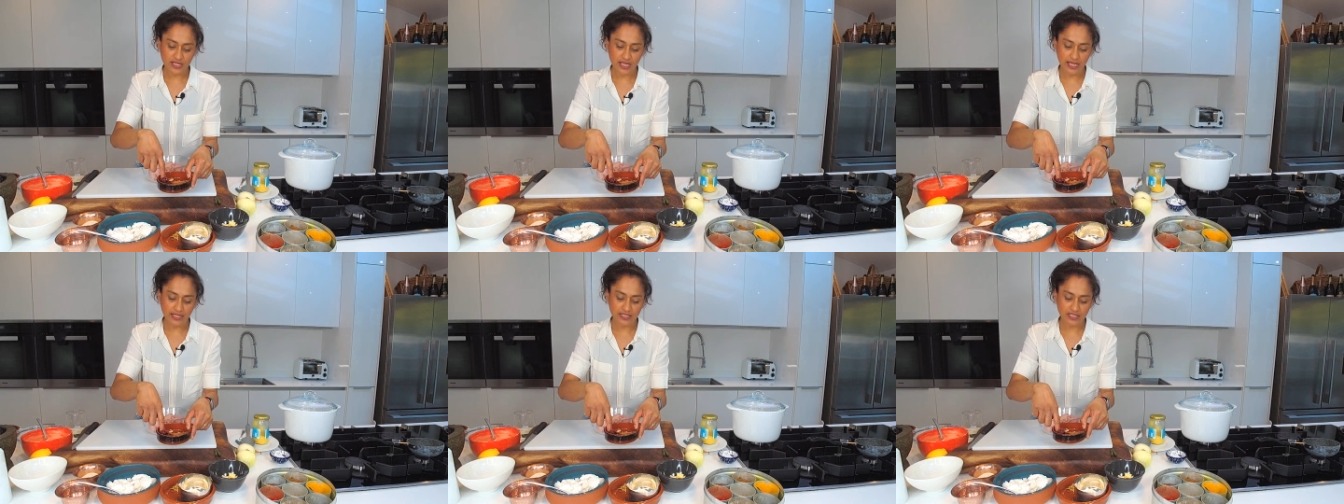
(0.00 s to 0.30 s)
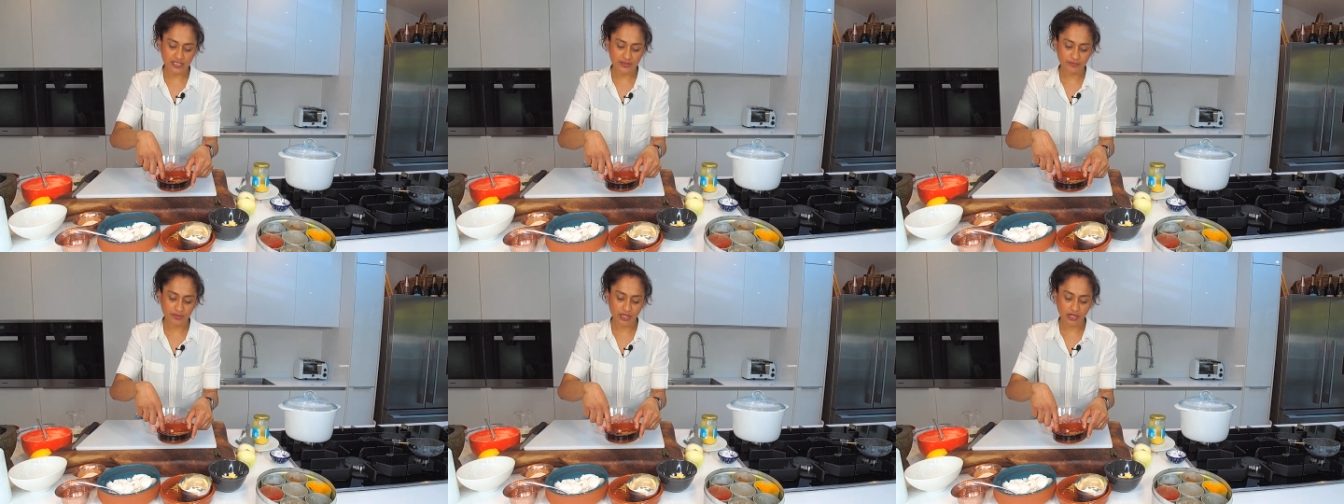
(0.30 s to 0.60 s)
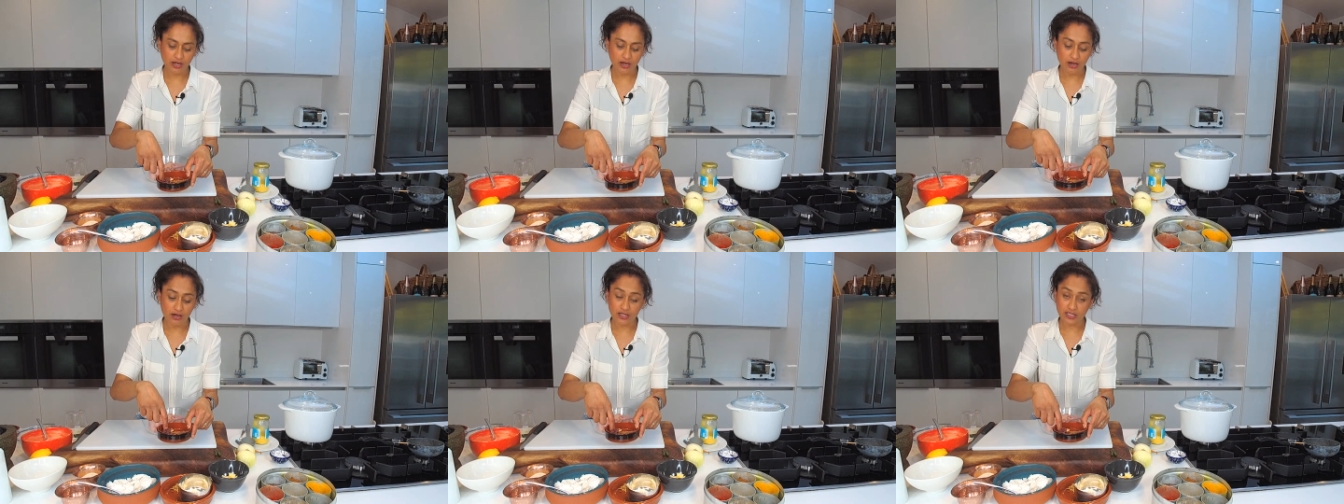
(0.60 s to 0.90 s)
and some
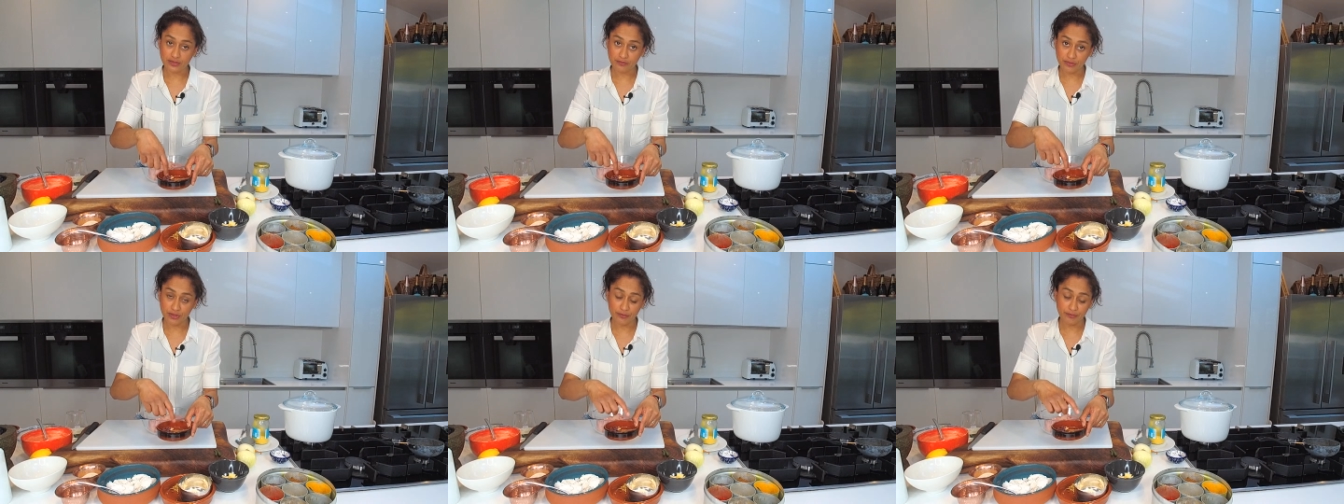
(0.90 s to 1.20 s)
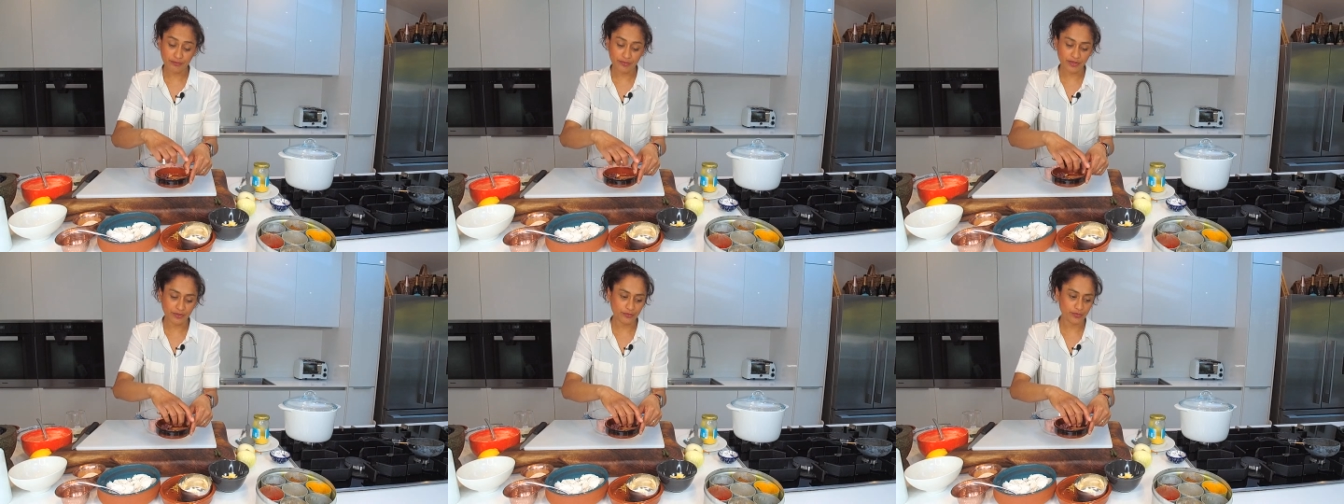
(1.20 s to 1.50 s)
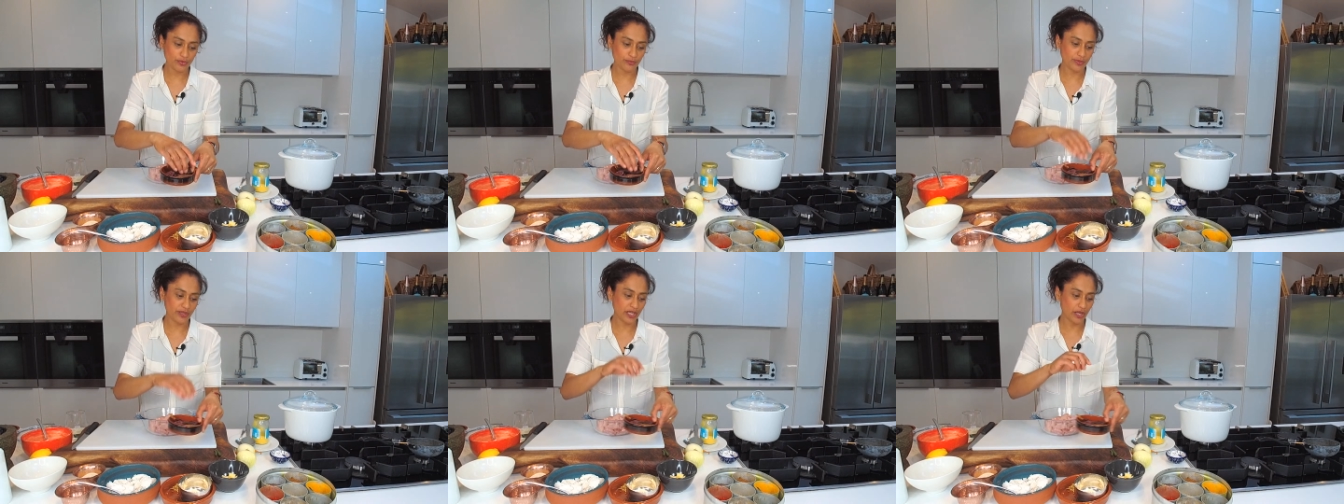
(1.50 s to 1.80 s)
cardamom that
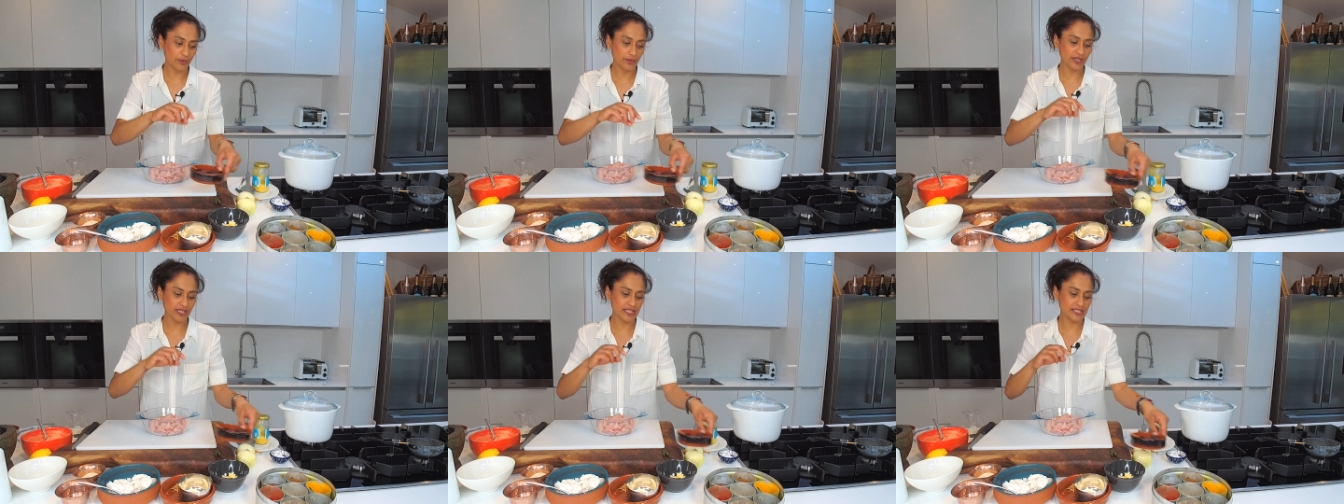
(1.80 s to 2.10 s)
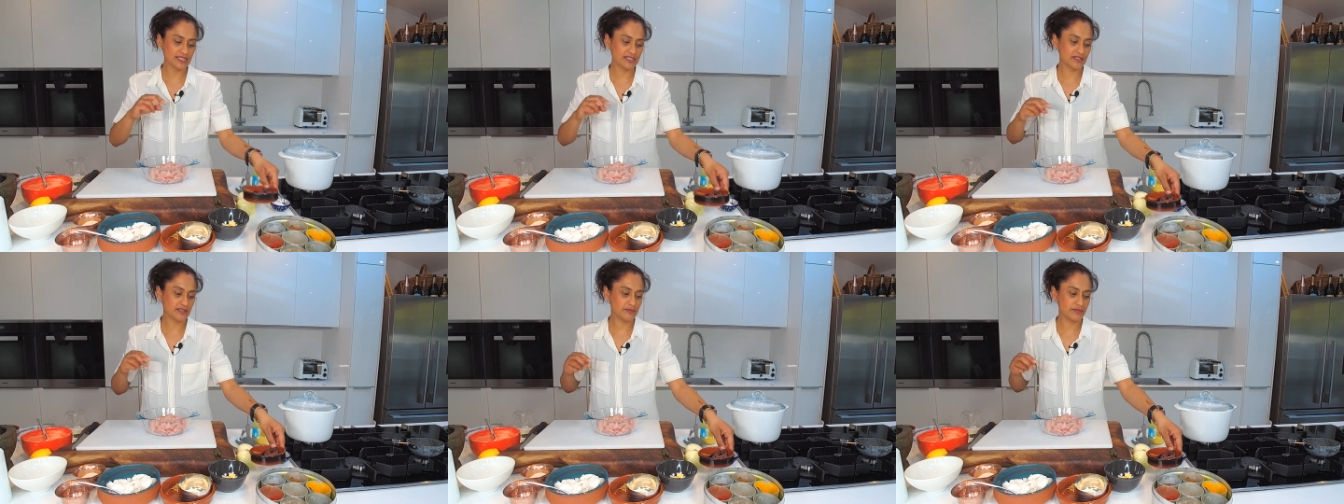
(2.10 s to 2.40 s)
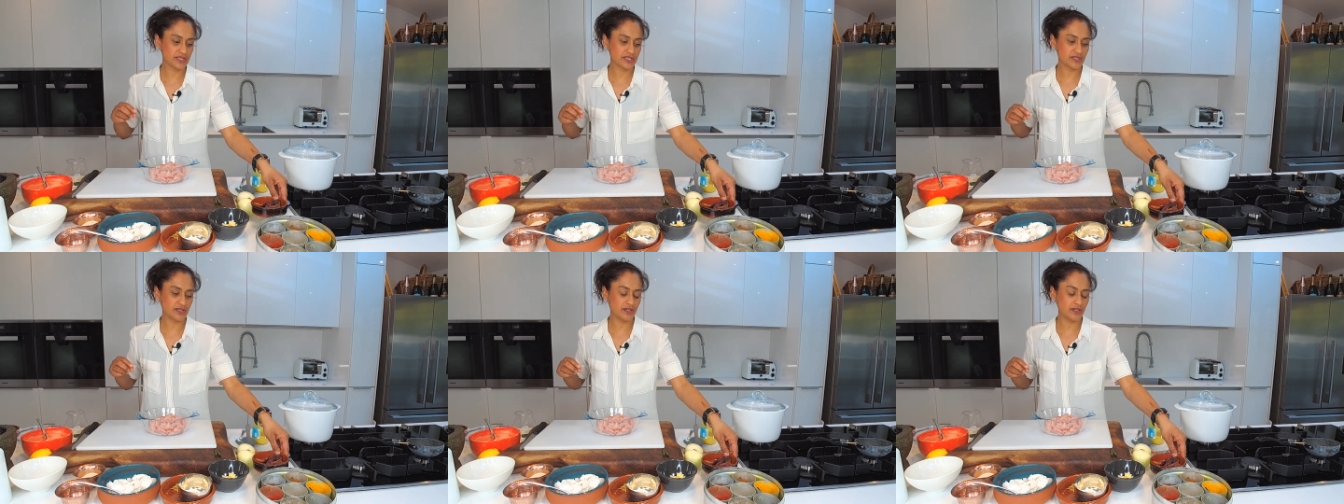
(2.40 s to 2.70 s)
will be going into the
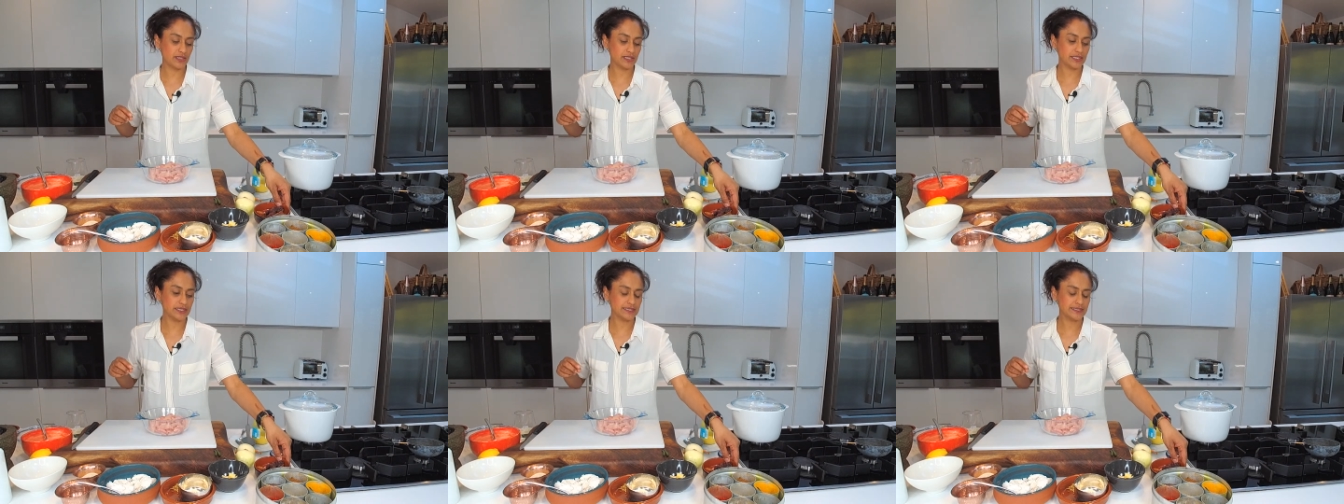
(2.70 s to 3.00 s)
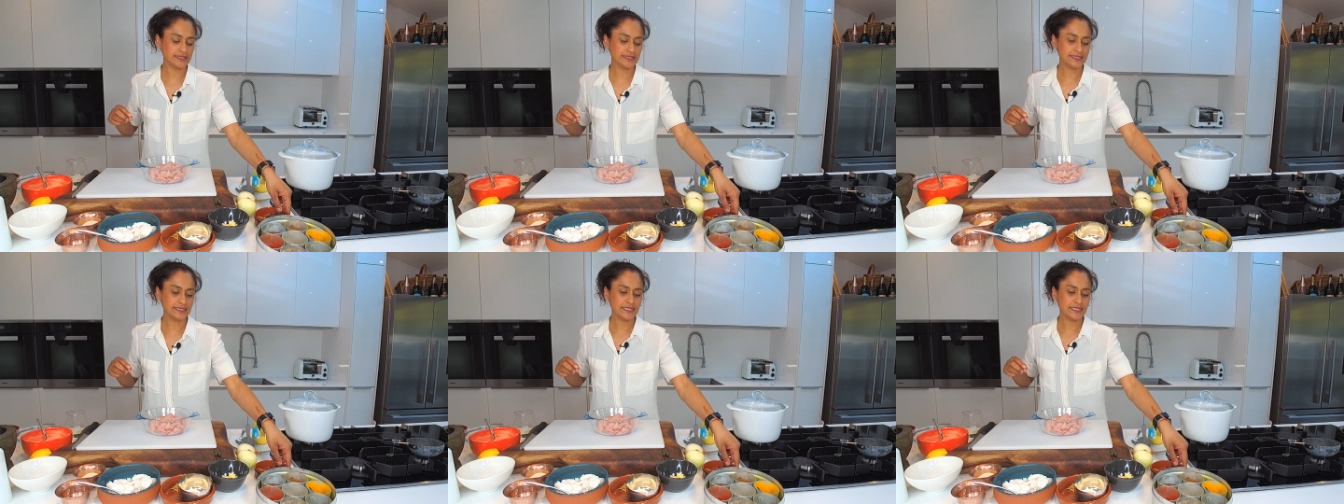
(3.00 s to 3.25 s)
masala.